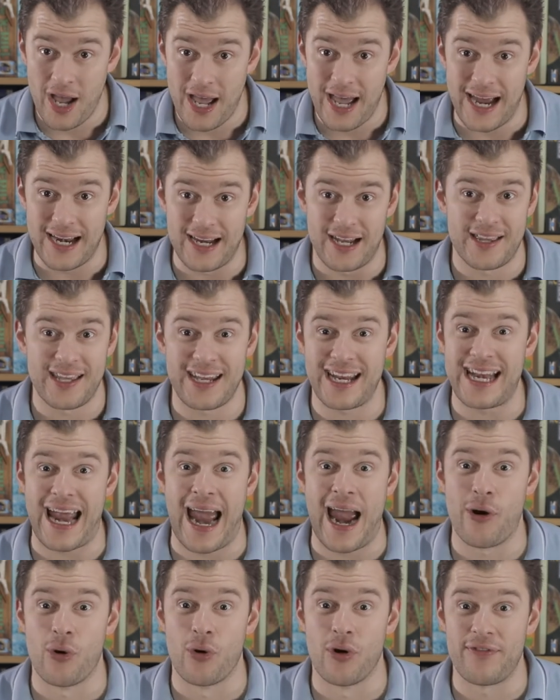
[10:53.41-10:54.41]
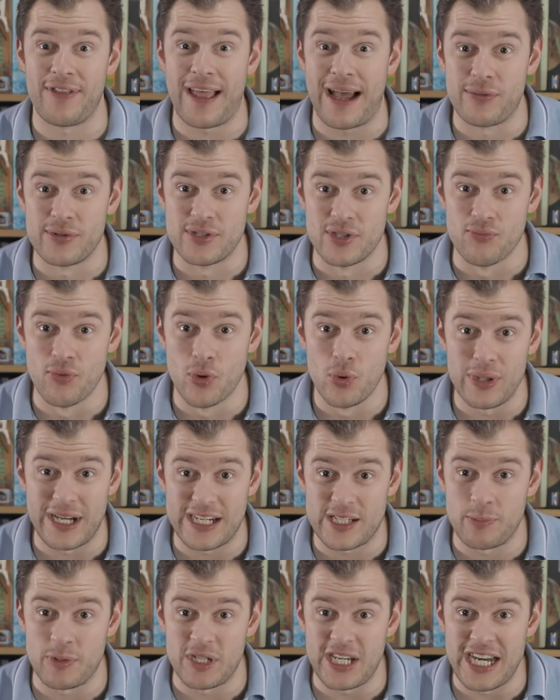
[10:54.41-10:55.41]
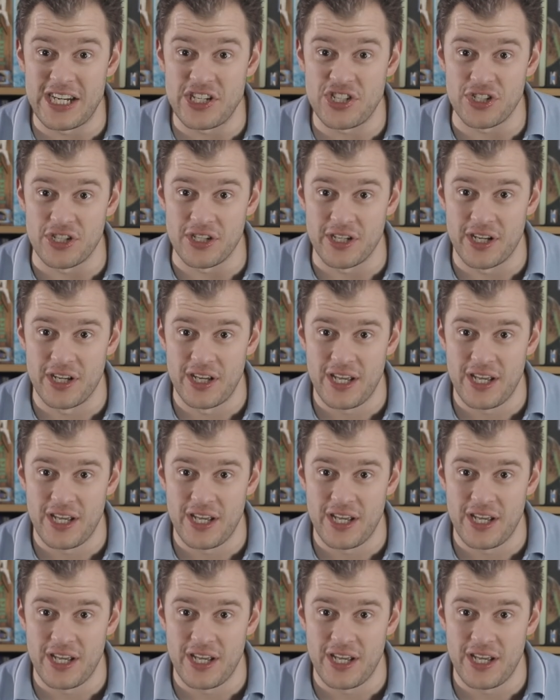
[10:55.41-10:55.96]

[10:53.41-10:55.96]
And I think an hour of that was the rule explanation.